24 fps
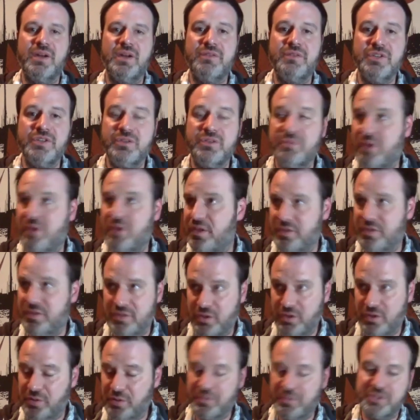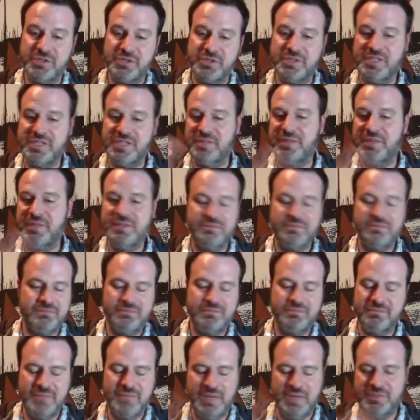you do, all the local bookstores here, but
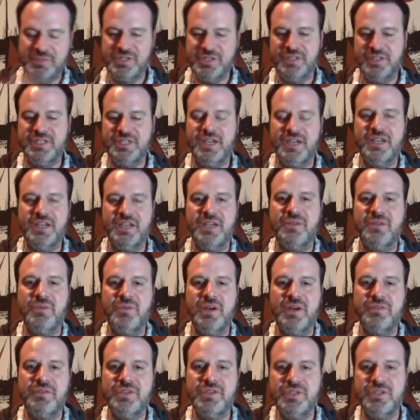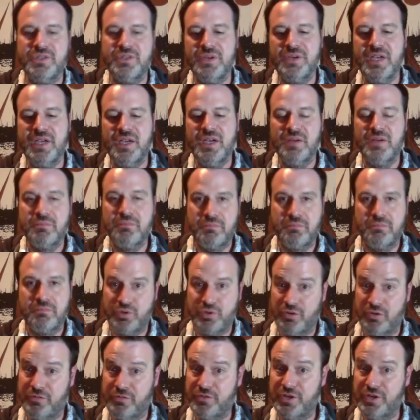Amazon, Target, whatever you do,
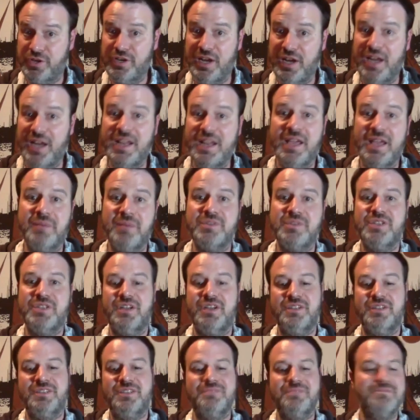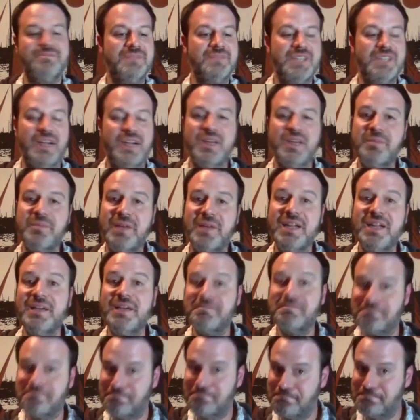prefer not Amazon or Target, but
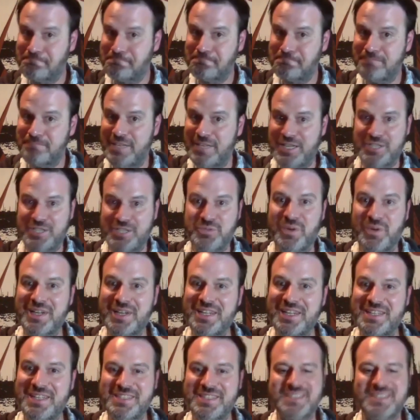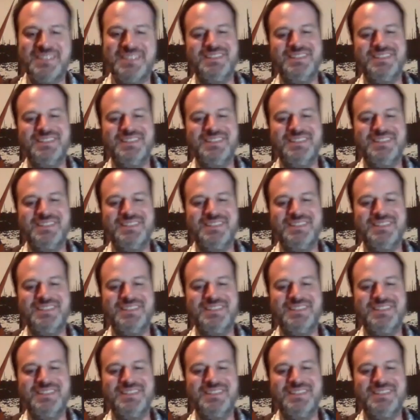it is what it is.